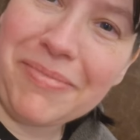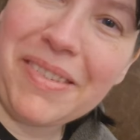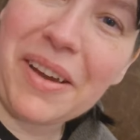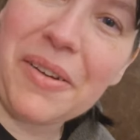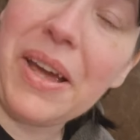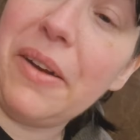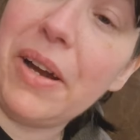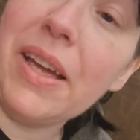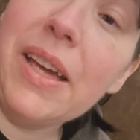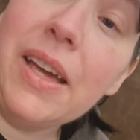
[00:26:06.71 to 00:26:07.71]
So
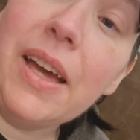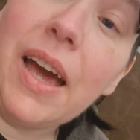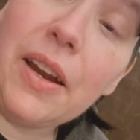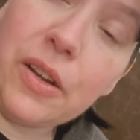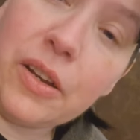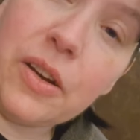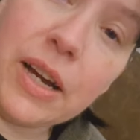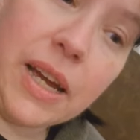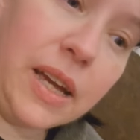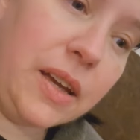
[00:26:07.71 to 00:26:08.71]
anyway, had a good
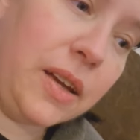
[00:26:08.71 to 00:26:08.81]
night.